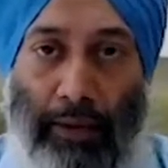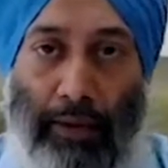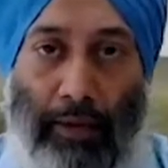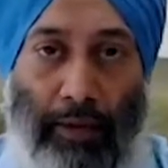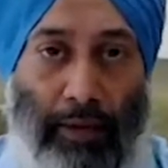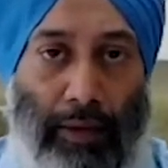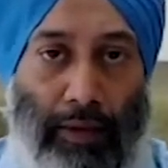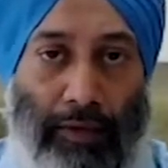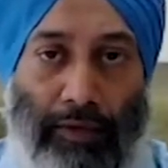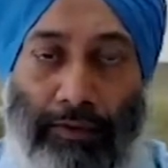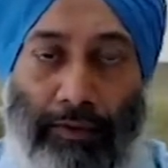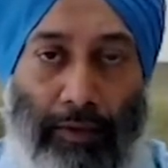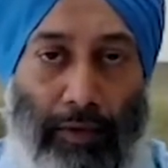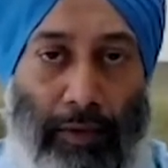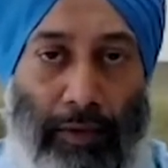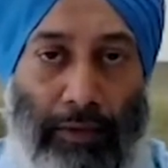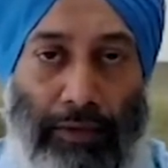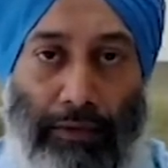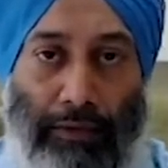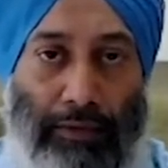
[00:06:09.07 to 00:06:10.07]
or
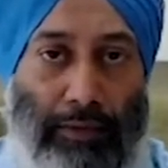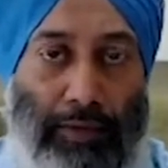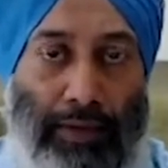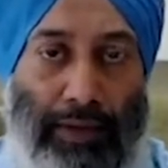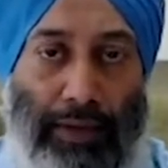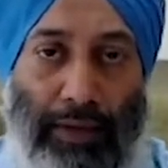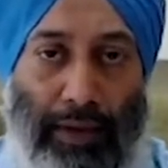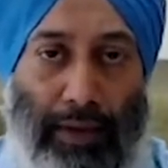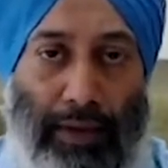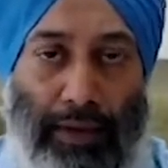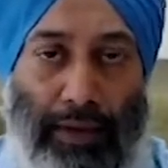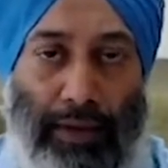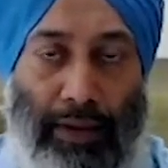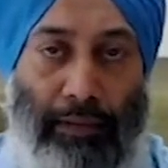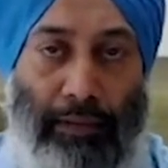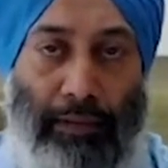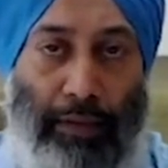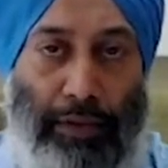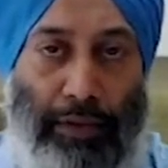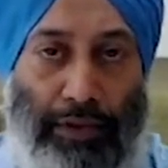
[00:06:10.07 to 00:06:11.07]
from a
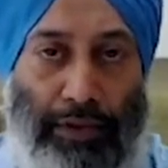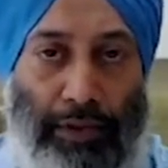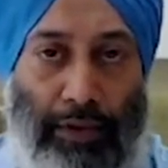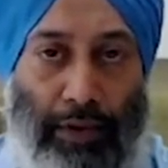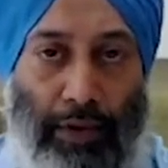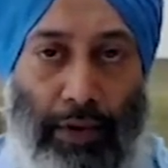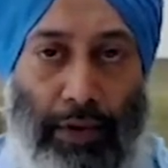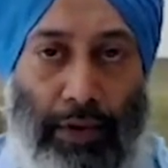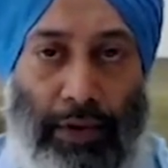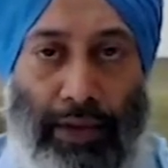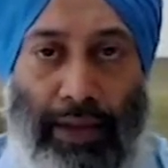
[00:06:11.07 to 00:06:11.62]
bookstore.